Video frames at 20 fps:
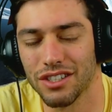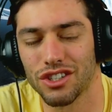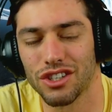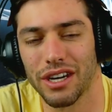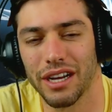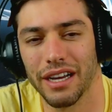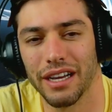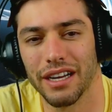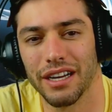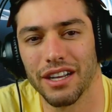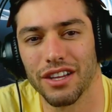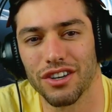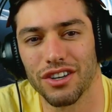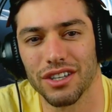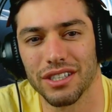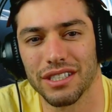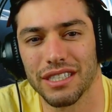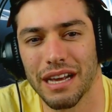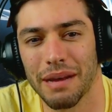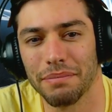Try another
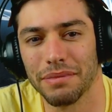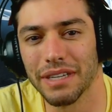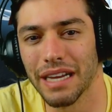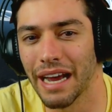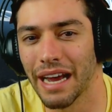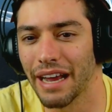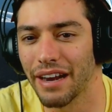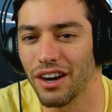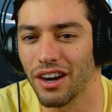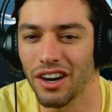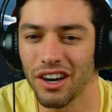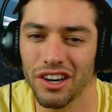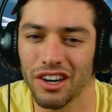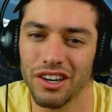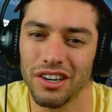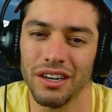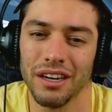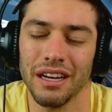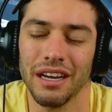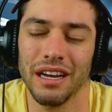attempt at
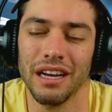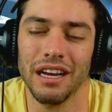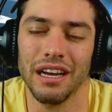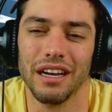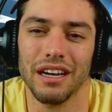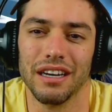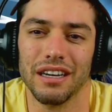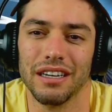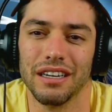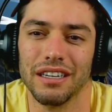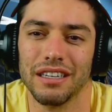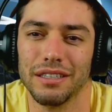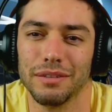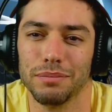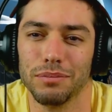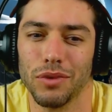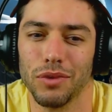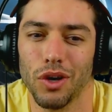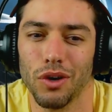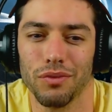her.
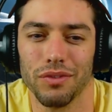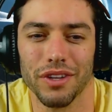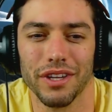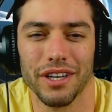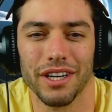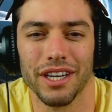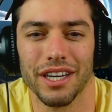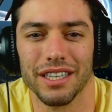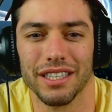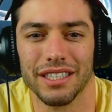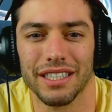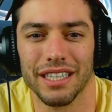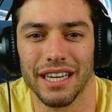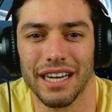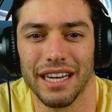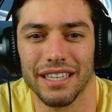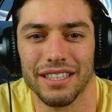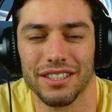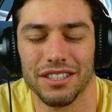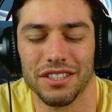Um, hopefully not
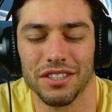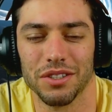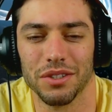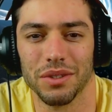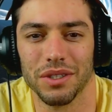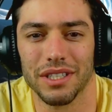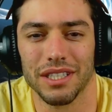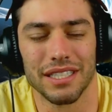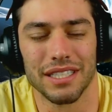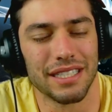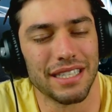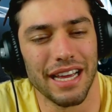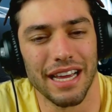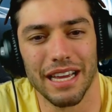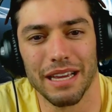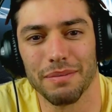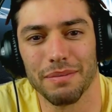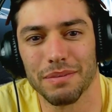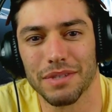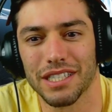die to the
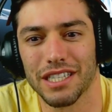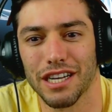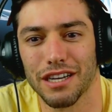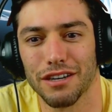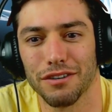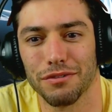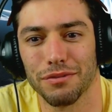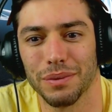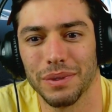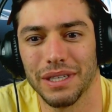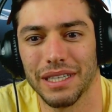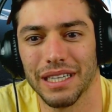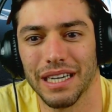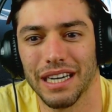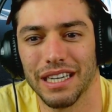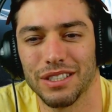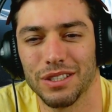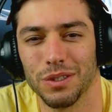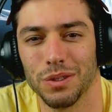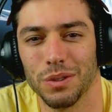same stuff we
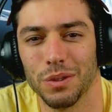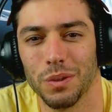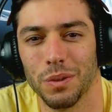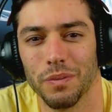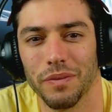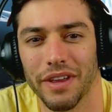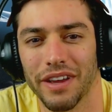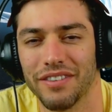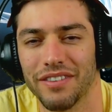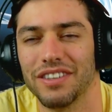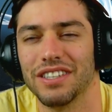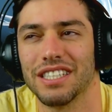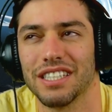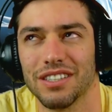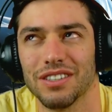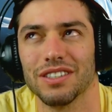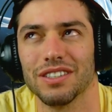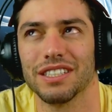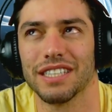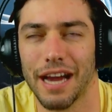die to every
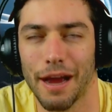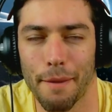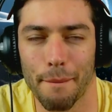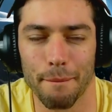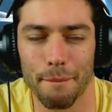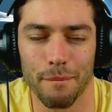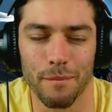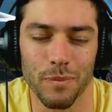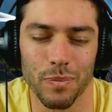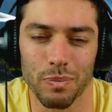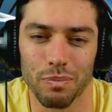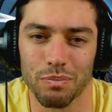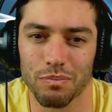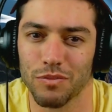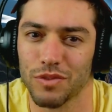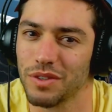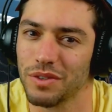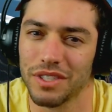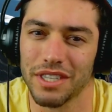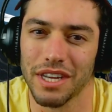single time.
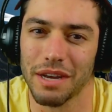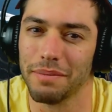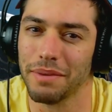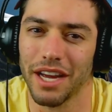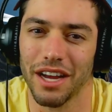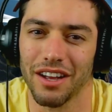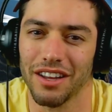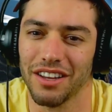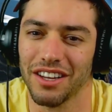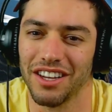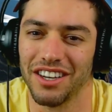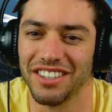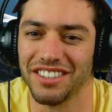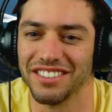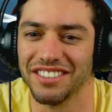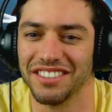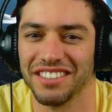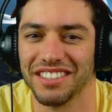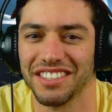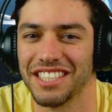So someday I'll
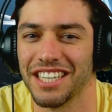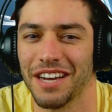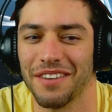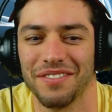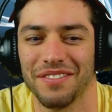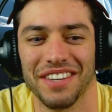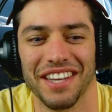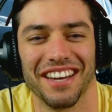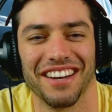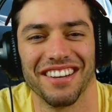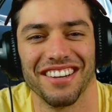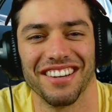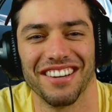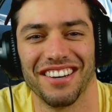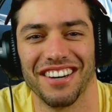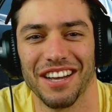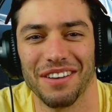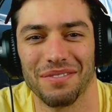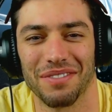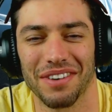learn. Someday I'll
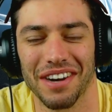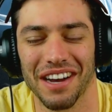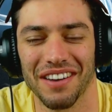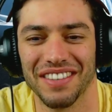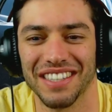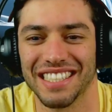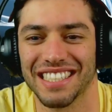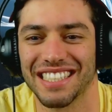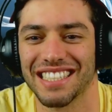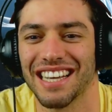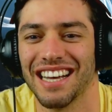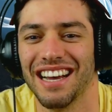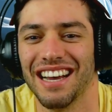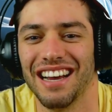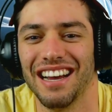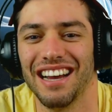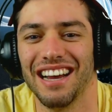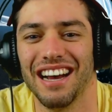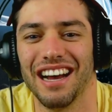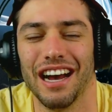learn, I promise.
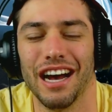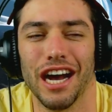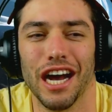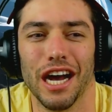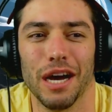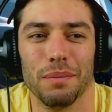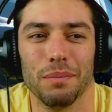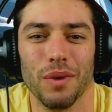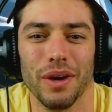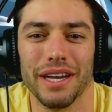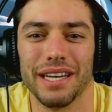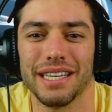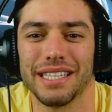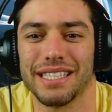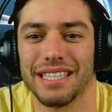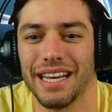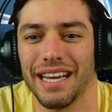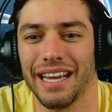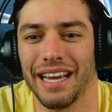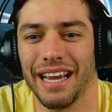Um,
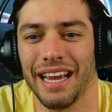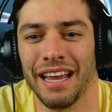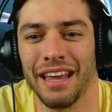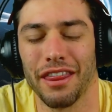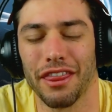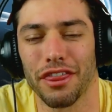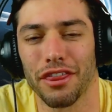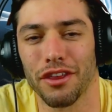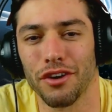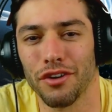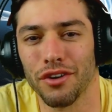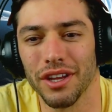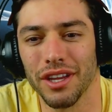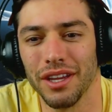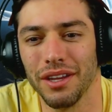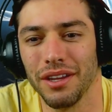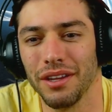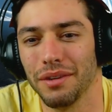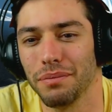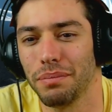Wednesday,
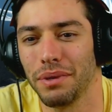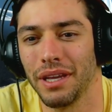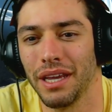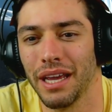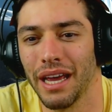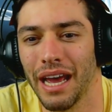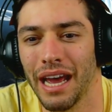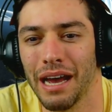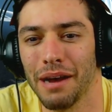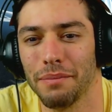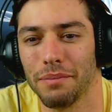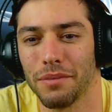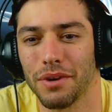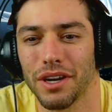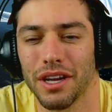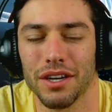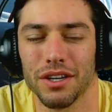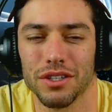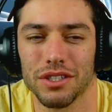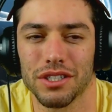8.30 p.m., we're
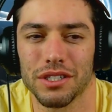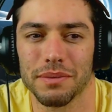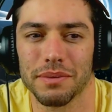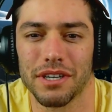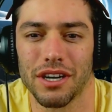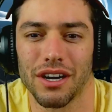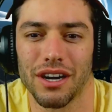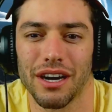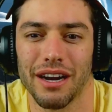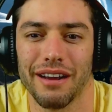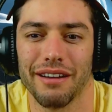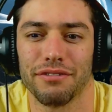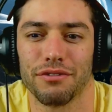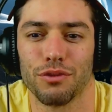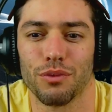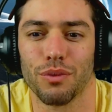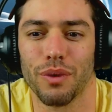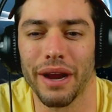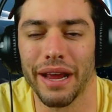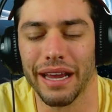going to do some StarCraft
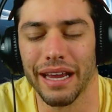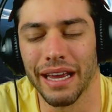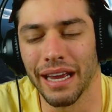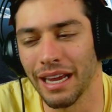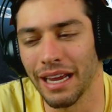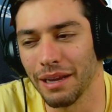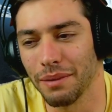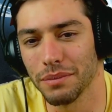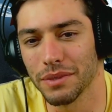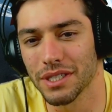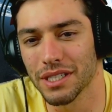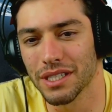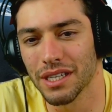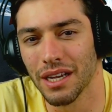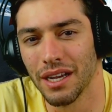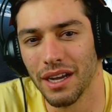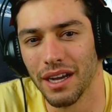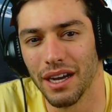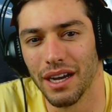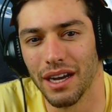rank games
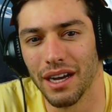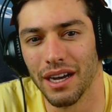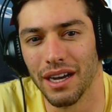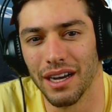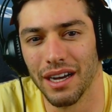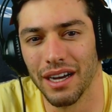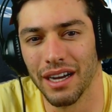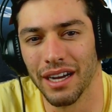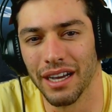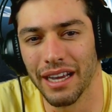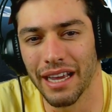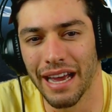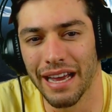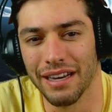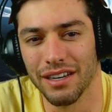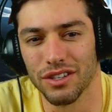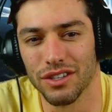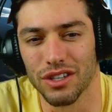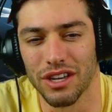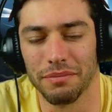uh,
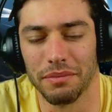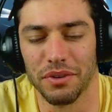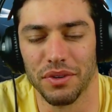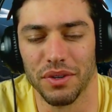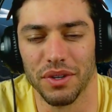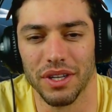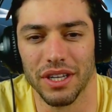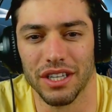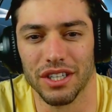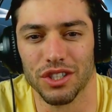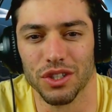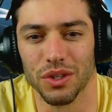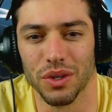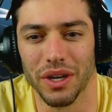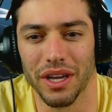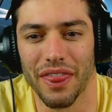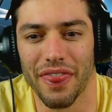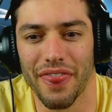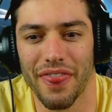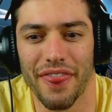again. So I've been really
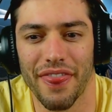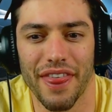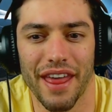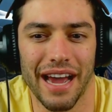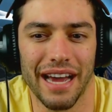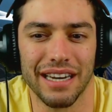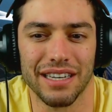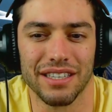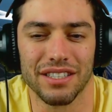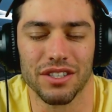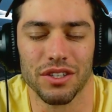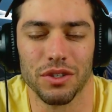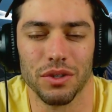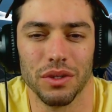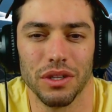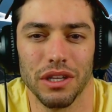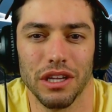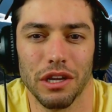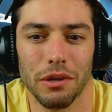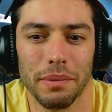enjoying that. So do
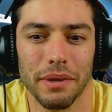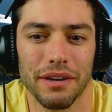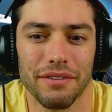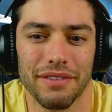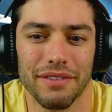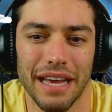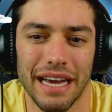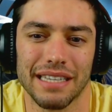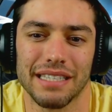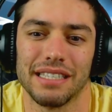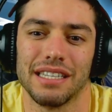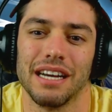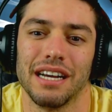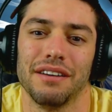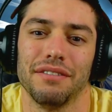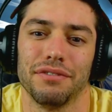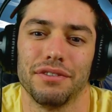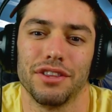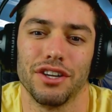a little bit of that stuff.